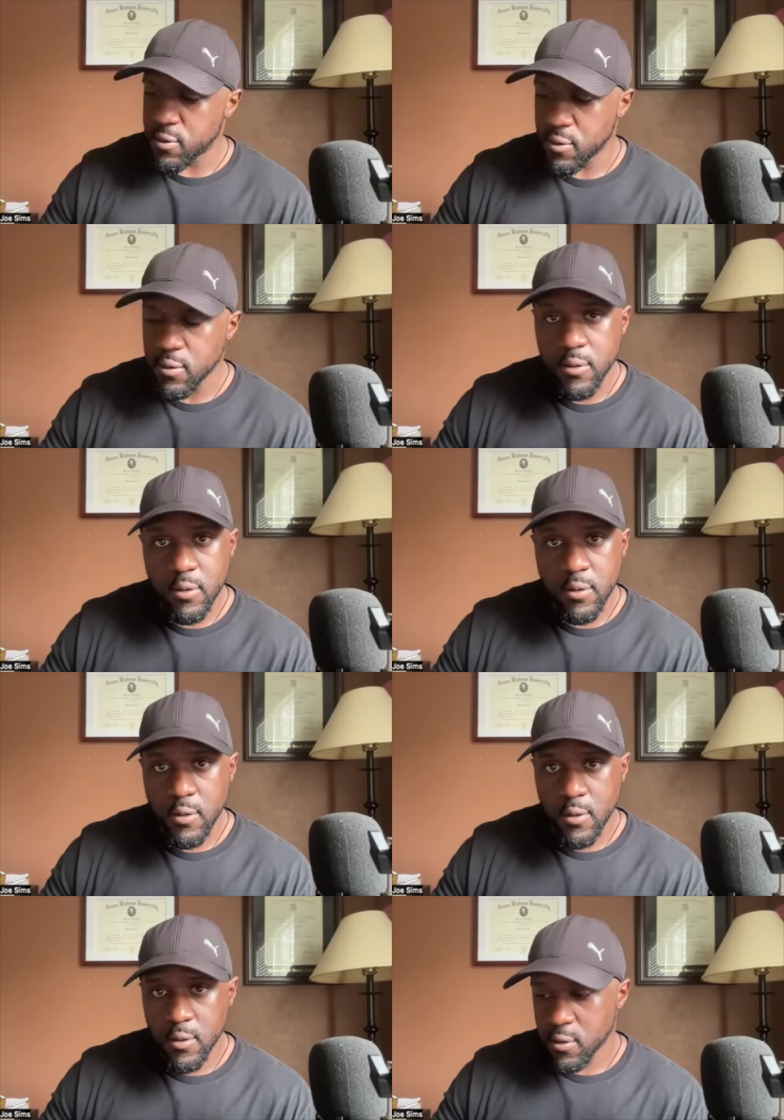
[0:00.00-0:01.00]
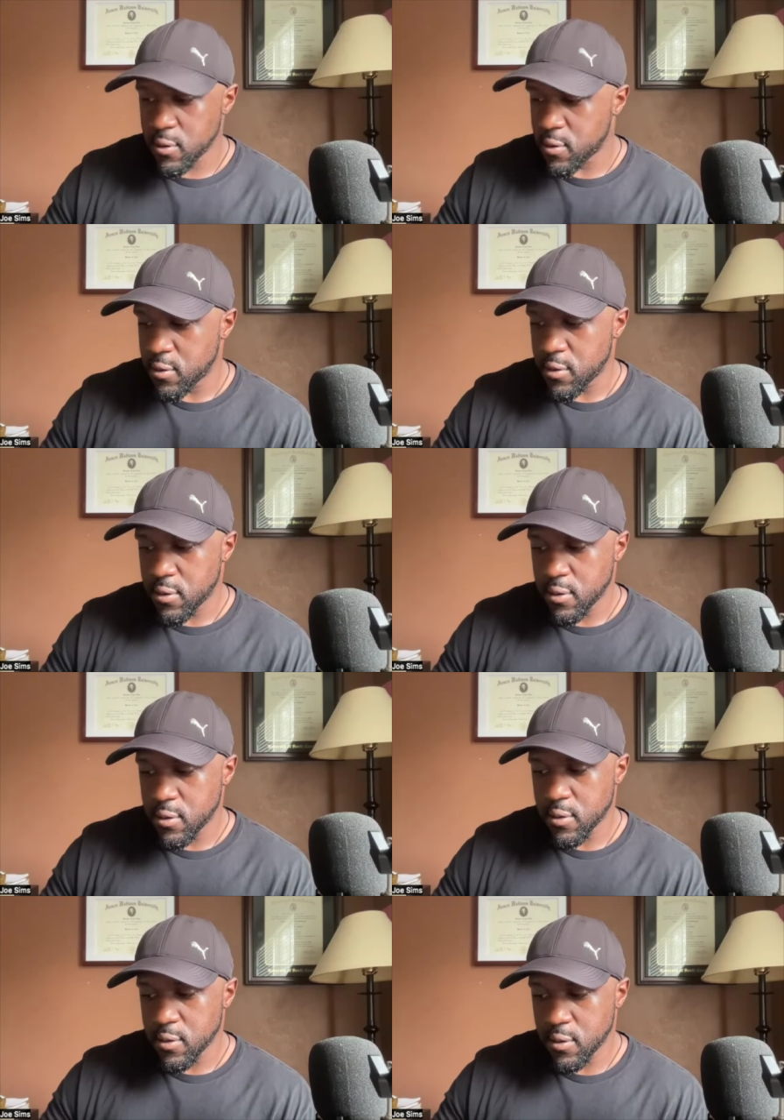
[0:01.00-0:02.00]
you had formatted it correctly,
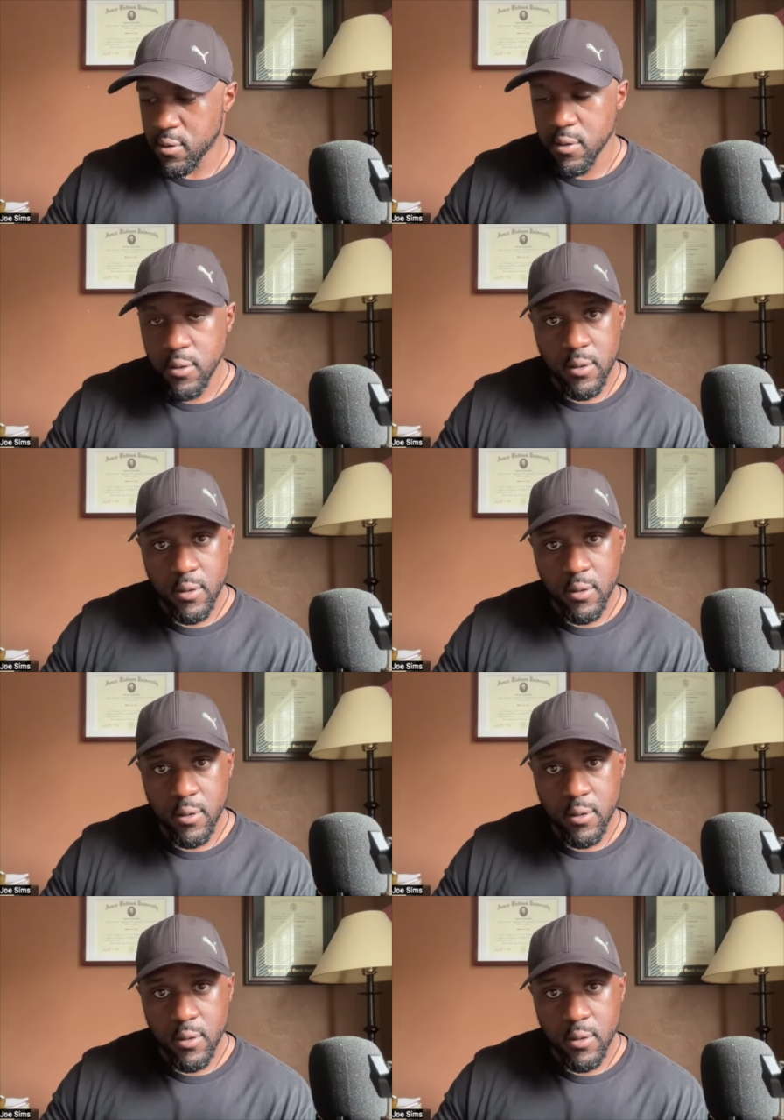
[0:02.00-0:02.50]
you probably would have